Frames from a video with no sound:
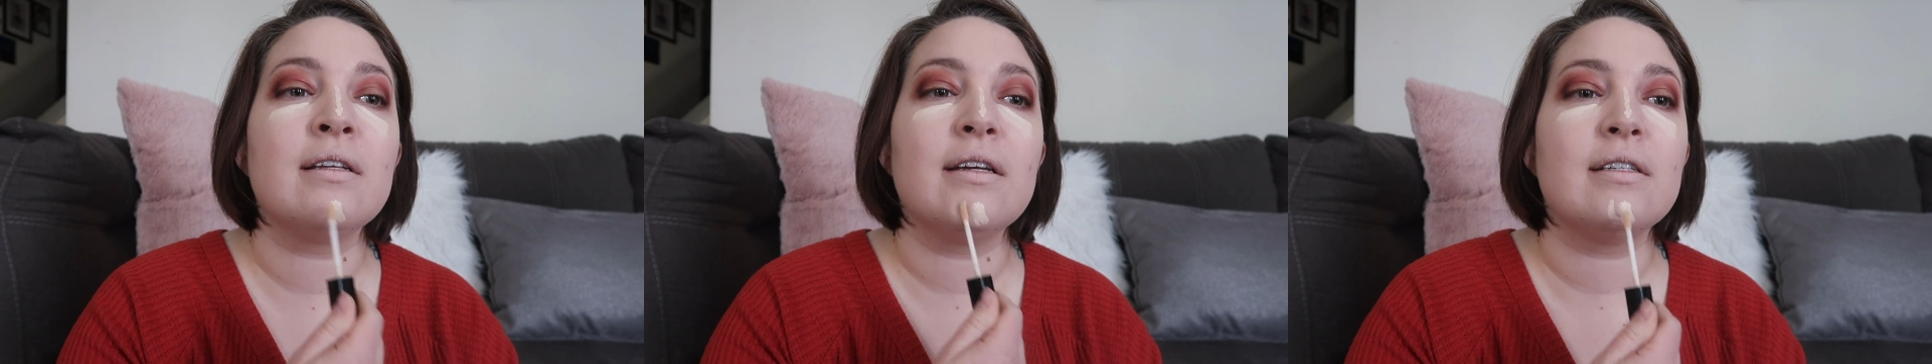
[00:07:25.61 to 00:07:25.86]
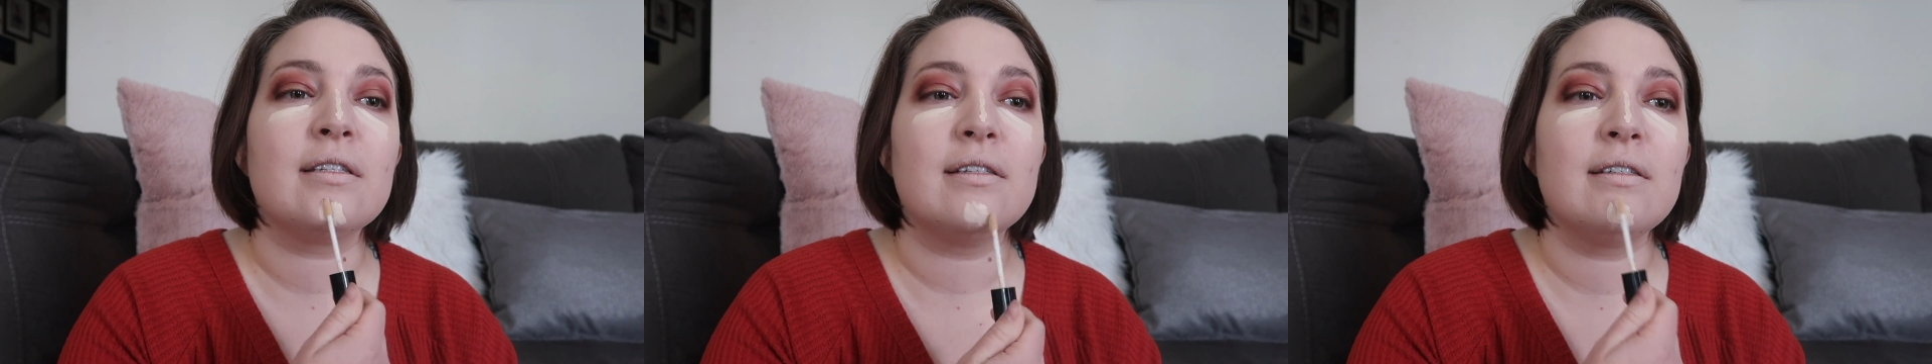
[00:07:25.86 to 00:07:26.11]

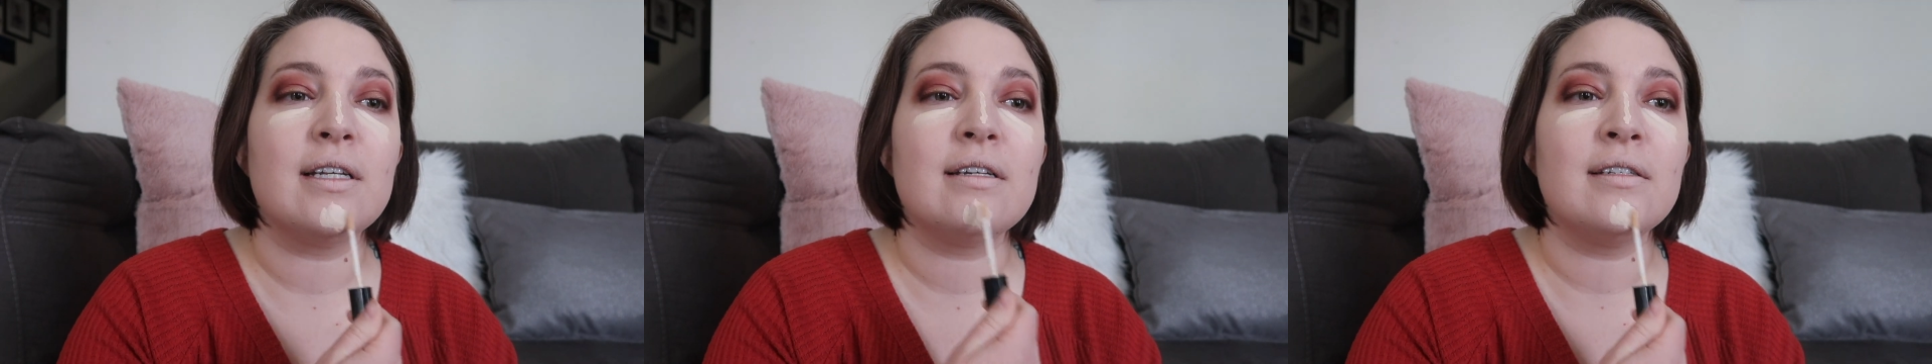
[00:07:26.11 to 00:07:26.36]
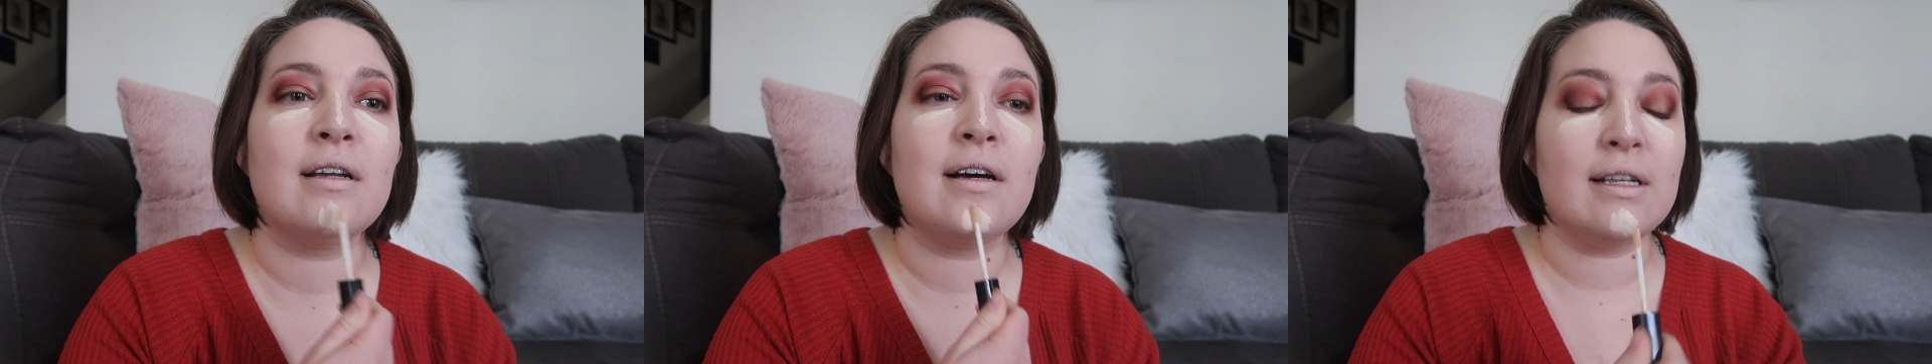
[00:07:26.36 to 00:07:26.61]
It
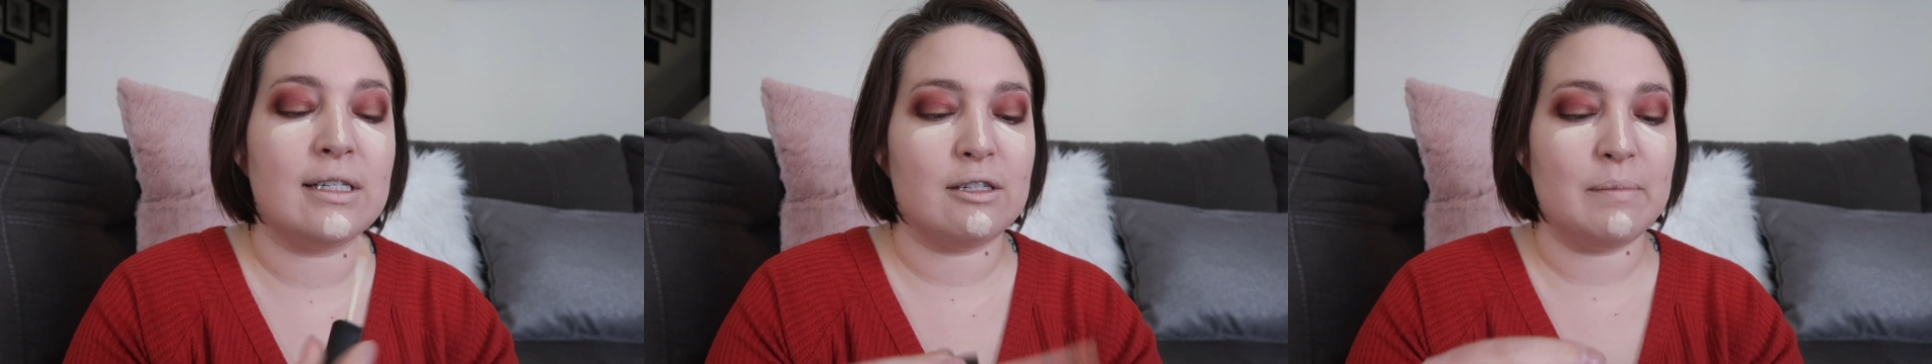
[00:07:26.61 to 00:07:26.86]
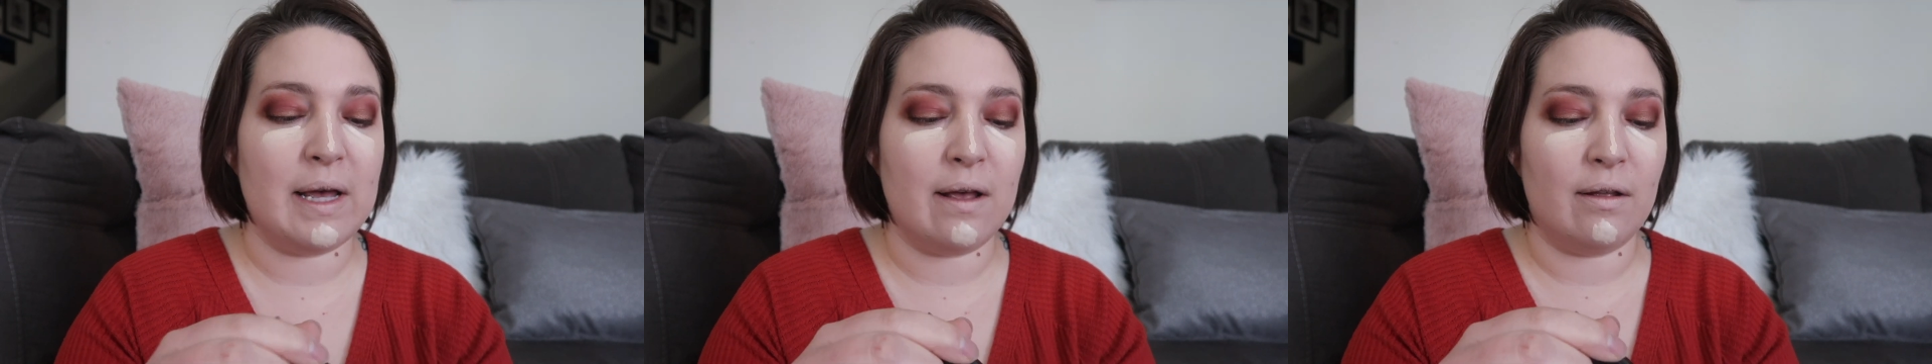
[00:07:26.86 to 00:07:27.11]
does not
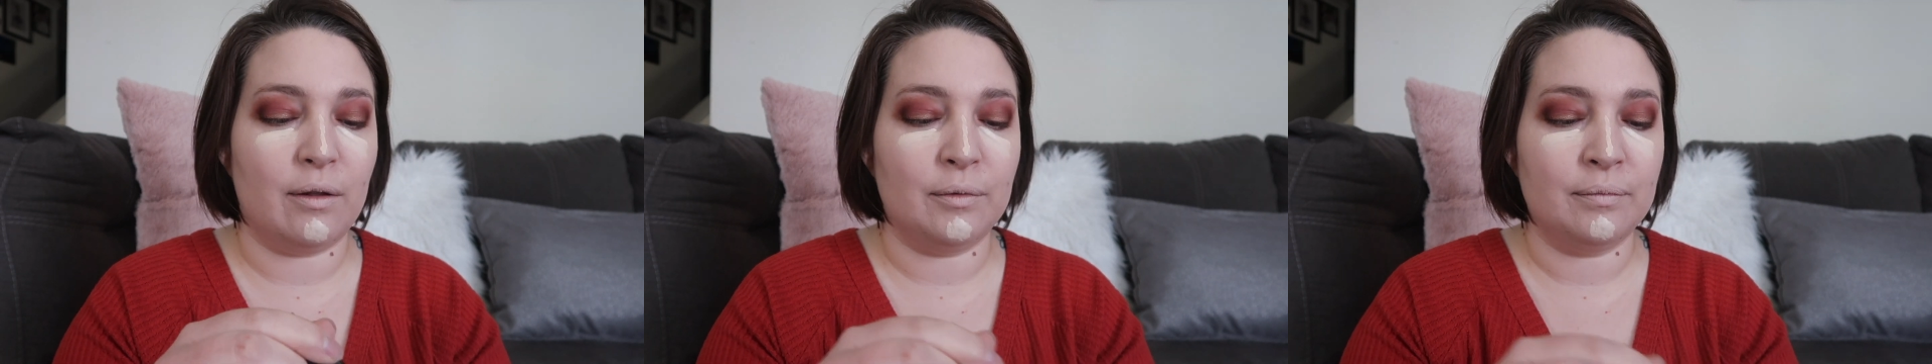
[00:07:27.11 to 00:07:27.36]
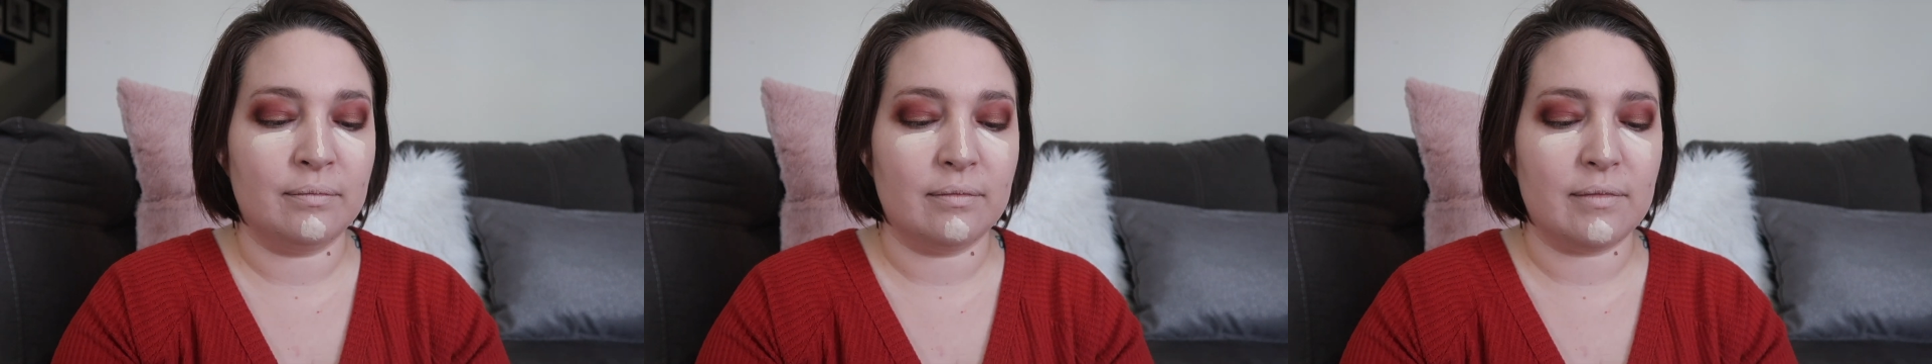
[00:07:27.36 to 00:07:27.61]
smell